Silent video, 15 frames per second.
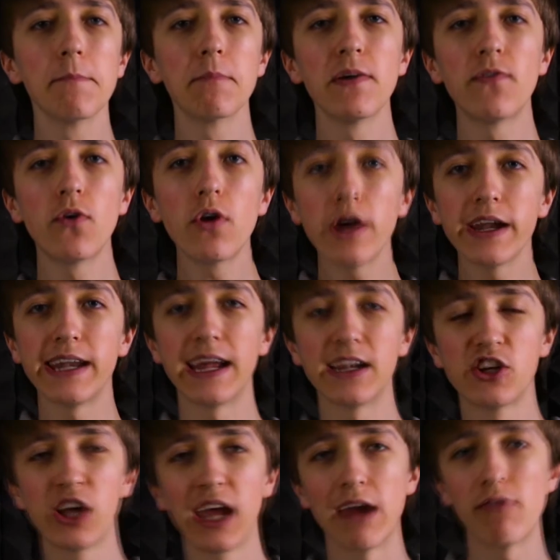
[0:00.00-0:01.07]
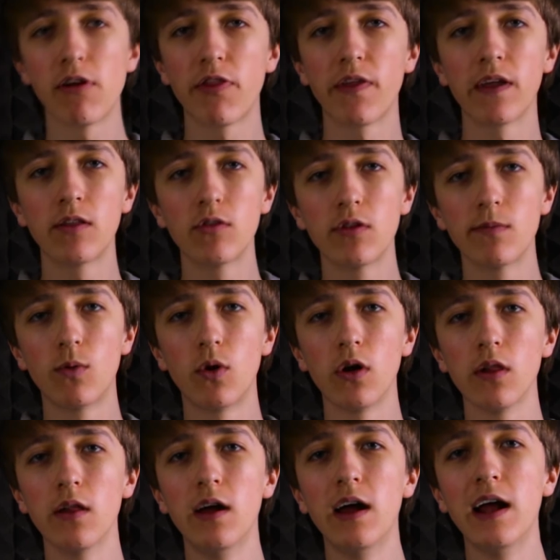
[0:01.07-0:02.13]
Before attaching everything to the
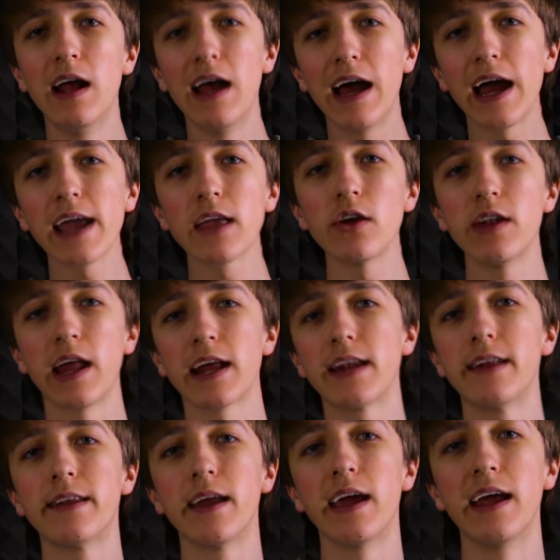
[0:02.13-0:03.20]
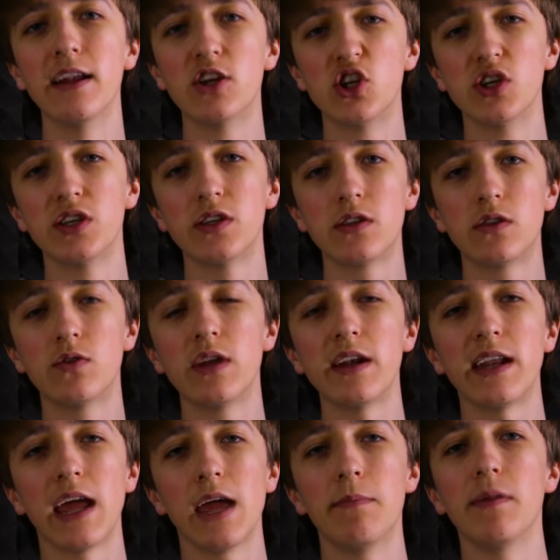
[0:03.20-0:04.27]
wall, I connected the hinges to the
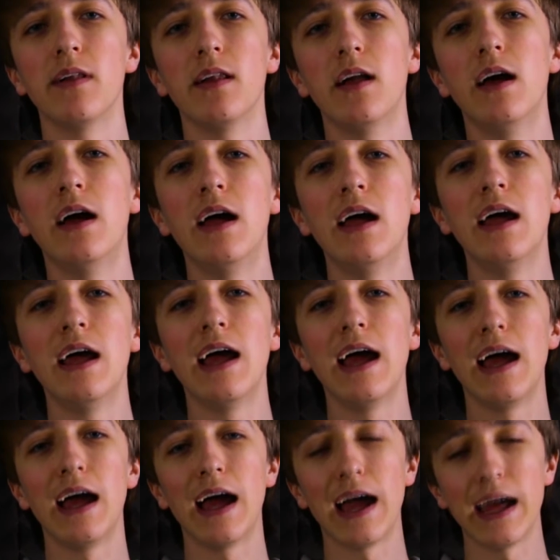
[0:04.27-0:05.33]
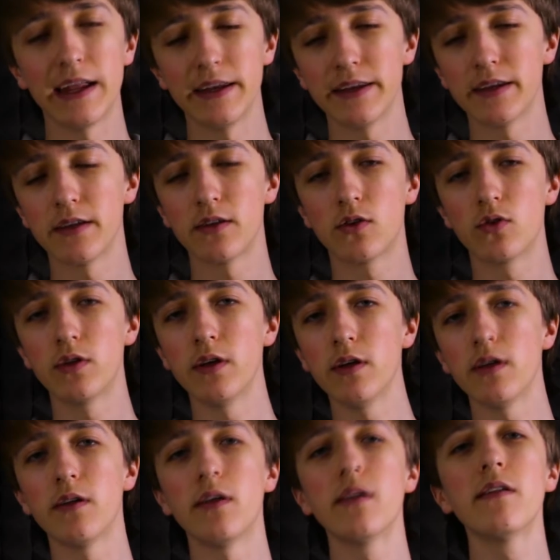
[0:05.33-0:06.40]
table and to
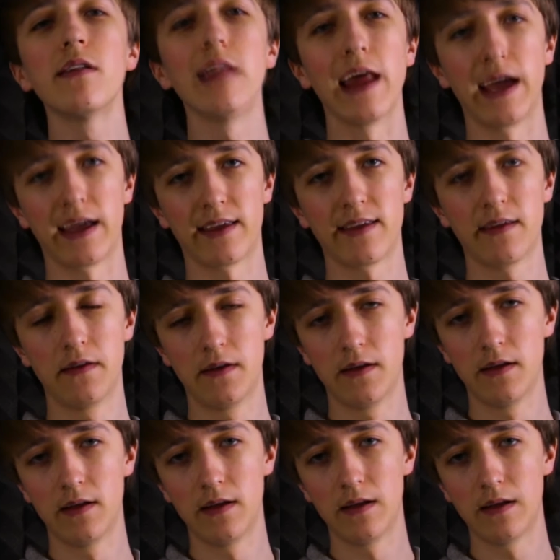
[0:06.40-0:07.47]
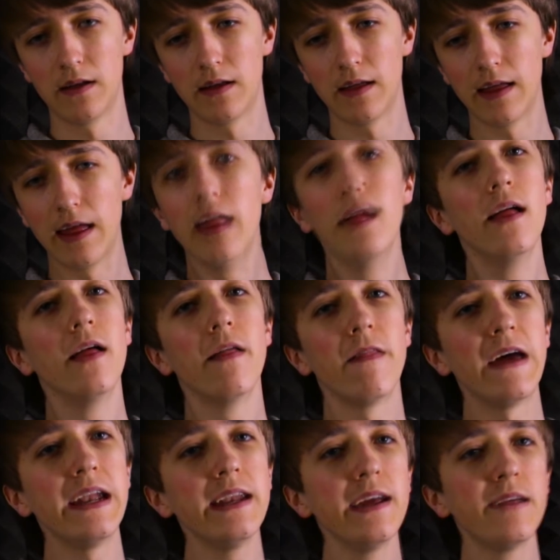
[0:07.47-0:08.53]
the legs.
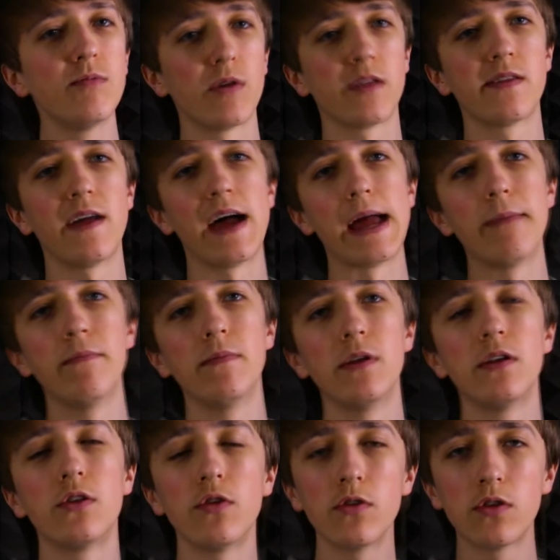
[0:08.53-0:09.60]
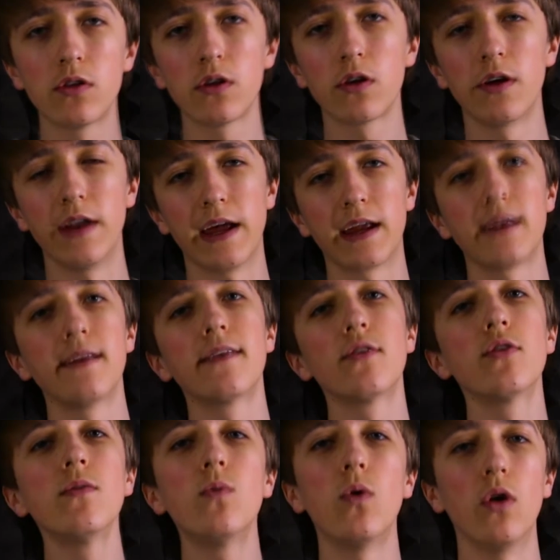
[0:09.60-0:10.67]
Then it was time to connect it to
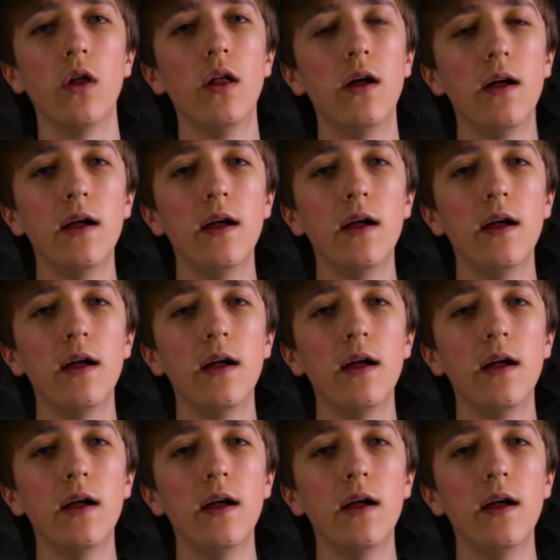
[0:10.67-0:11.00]
the wall.